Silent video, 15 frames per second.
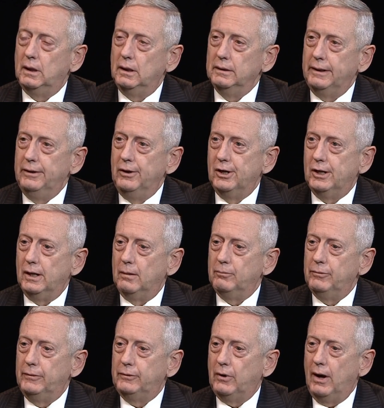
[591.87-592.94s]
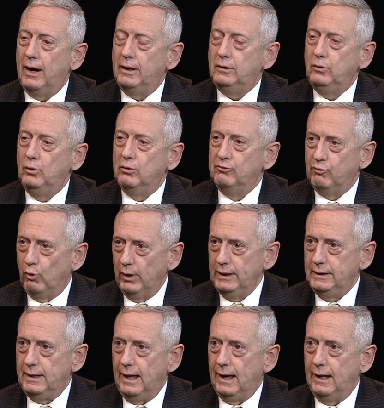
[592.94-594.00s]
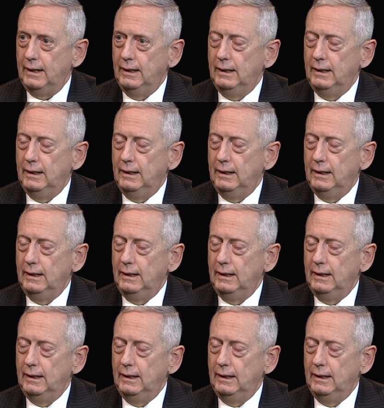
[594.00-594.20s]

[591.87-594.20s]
leadership. Try to avoid that.